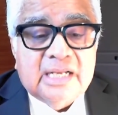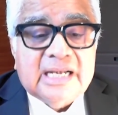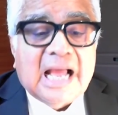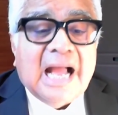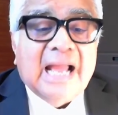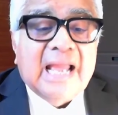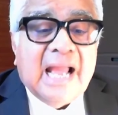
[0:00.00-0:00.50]

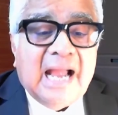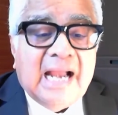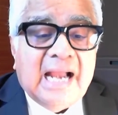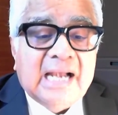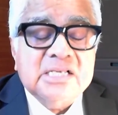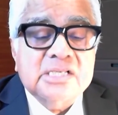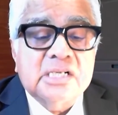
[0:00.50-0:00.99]
that I
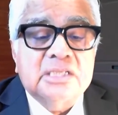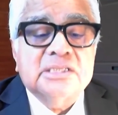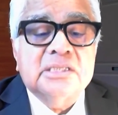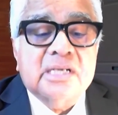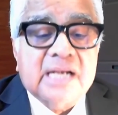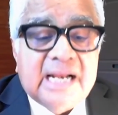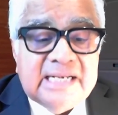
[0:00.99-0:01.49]
had
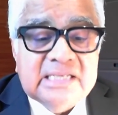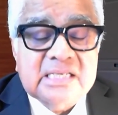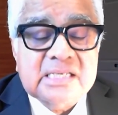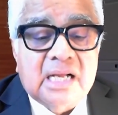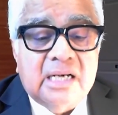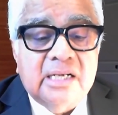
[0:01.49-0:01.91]
certain rights